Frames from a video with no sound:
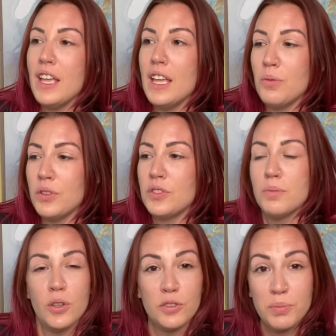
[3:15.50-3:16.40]
It was the
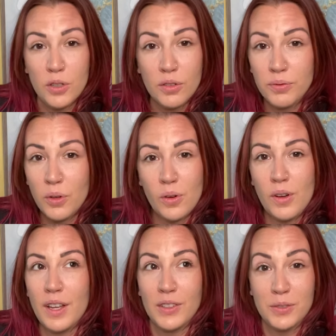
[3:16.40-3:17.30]
most beautiful
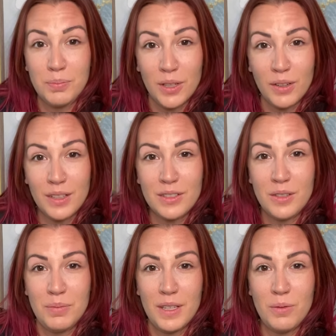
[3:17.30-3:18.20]
experience to
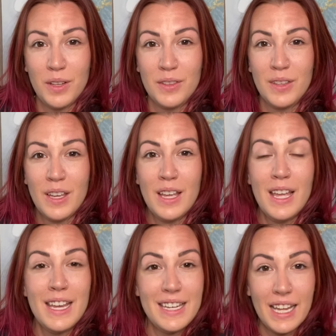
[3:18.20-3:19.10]
be with
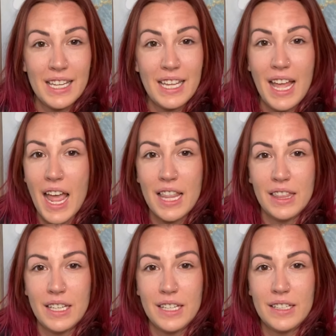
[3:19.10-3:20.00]
Nikki and
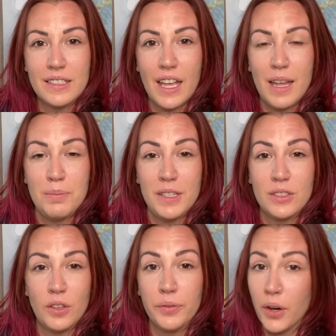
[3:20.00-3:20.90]
Liz and be
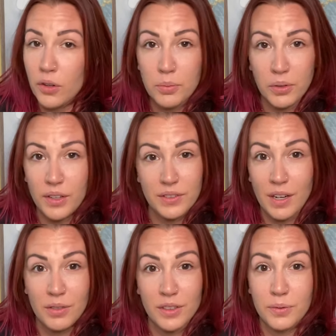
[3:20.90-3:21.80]
so vulnerable. I was
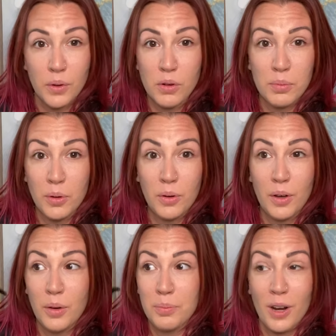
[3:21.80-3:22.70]
never this vulnerable
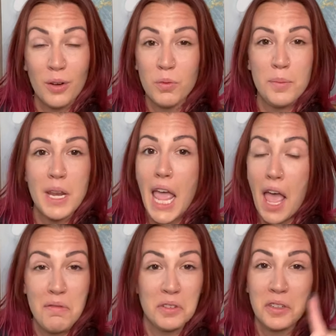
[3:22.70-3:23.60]
of brown women
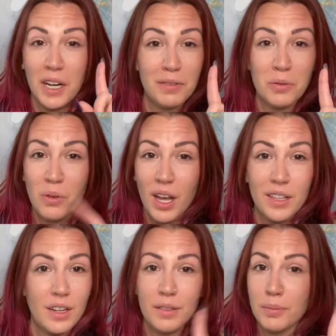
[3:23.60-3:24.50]
ever, not even one,
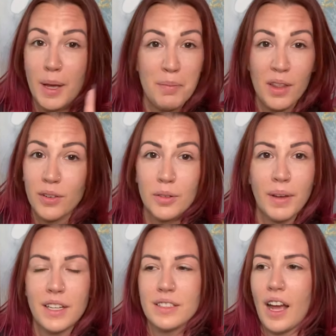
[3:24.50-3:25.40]
not even my mother,
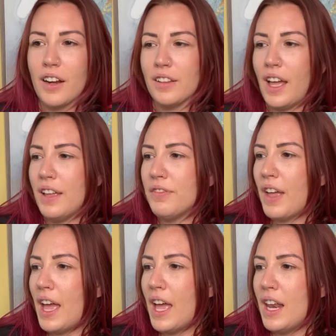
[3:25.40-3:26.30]
my entire life.
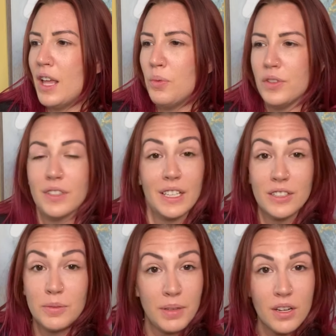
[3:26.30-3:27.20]
And it was an
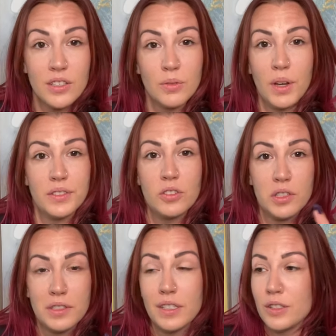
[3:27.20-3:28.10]
experience. It wasn't
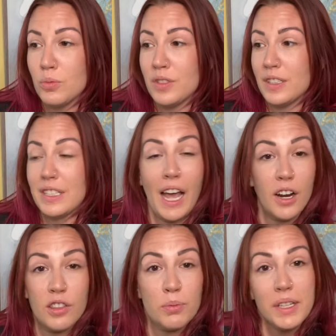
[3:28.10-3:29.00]
just this, it was the
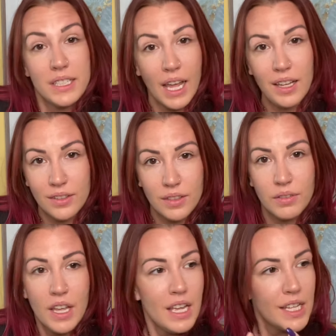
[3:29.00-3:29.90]
entire 3 days of
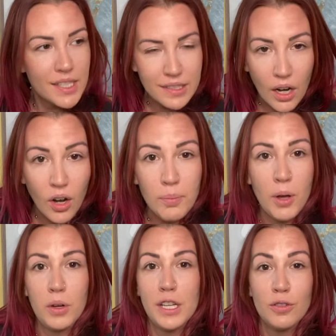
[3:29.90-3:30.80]

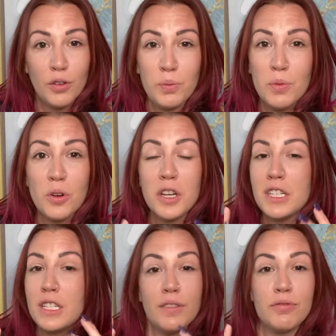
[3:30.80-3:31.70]
ceremony and growth. We were in a
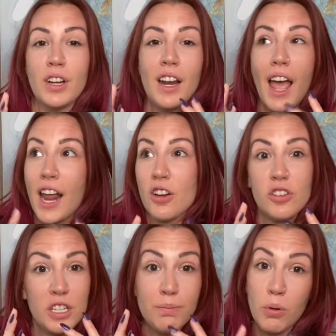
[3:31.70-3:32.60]
different
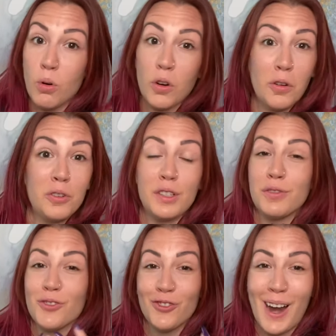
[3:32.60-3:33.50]
energy portal, a
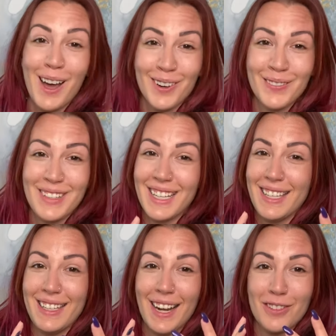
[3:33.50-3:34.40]
different realm.
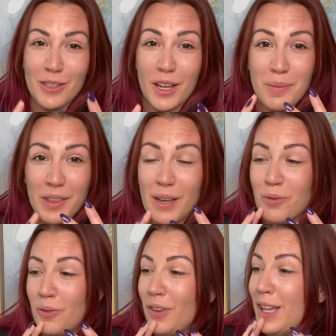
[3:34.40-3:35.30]
Nikki and I were talking about that.
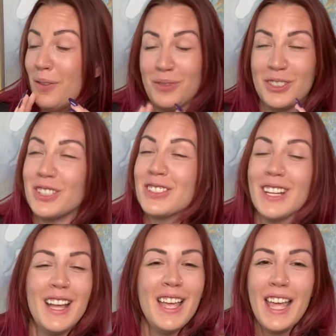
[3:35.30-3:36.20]

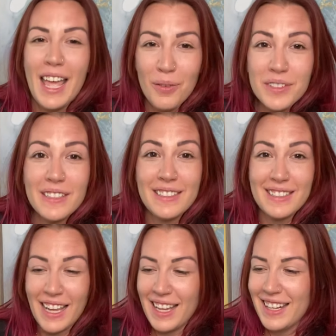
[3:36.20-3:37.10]
It was
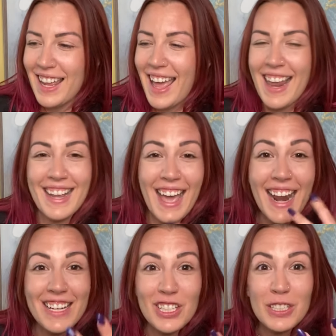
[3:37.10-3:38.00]
insane. And again,
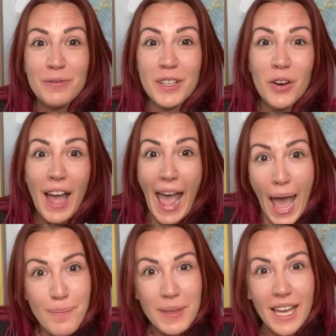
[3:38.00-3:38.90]
I just feel
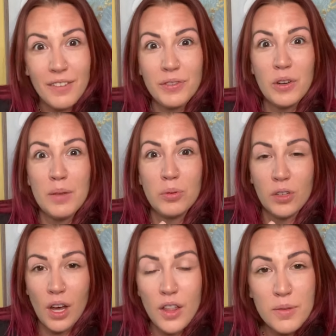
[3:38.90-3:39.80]
happy. I feel able to
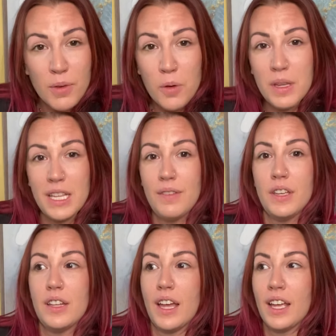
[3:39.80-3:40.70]
calm the moment,
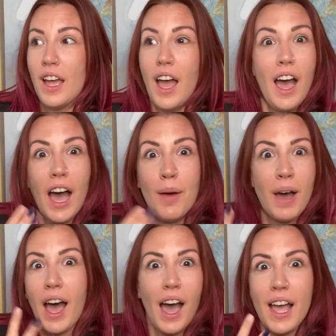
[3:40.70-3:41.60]
even like, I'm a
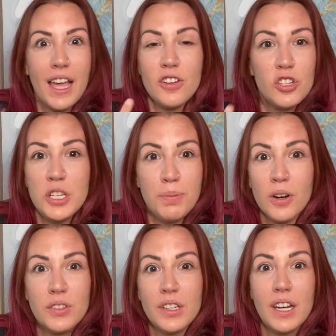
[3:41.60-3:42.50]
high energy
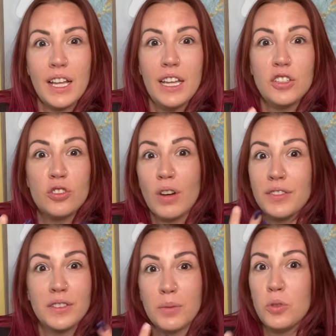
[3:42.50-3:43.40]
person and I can get
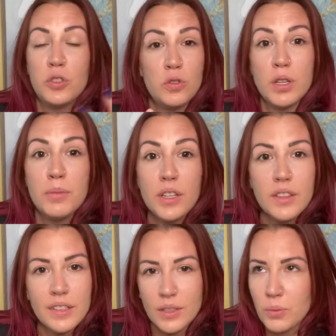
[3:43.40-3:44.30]
stressed because I'm always doing a million
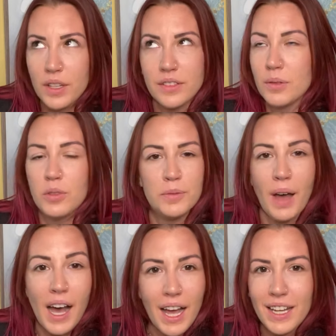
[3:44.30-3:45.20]
things at once and I'm always
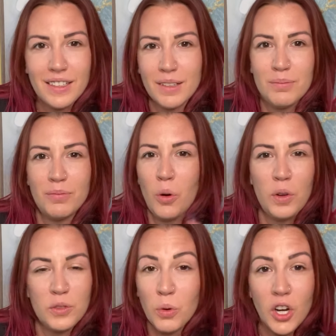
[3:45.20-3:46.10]
behind and I'm
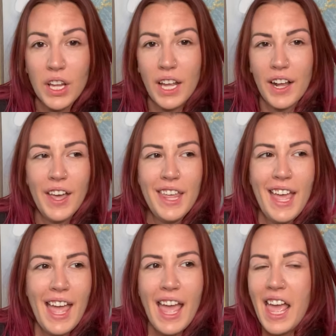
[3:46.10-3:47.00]
always working.
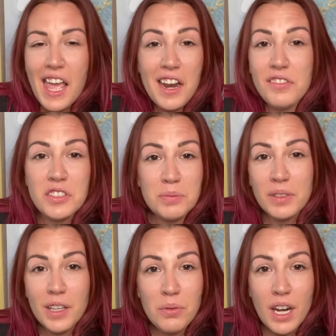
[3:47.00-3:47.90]
And I've just been
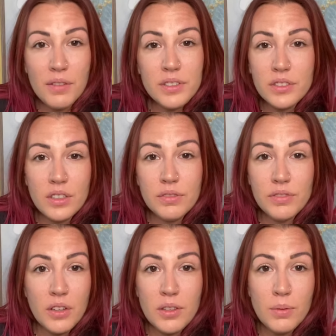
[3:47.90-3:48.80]
like, whatever, it's gonna
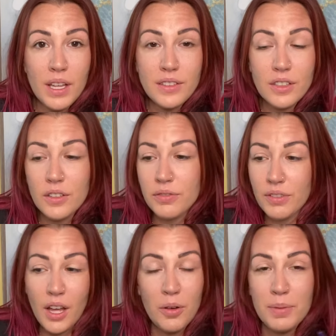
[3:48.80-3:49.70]
flow the way it's gonna
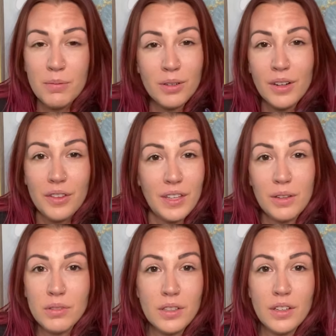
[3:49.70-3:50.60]
flow. People are gonna think
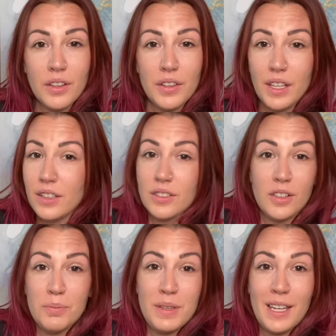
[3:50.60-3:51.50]
what they're gonna think. It's
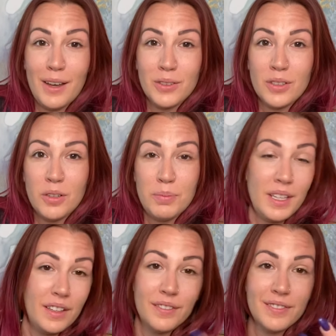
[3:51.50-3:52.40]
gonna be how it's gonna be.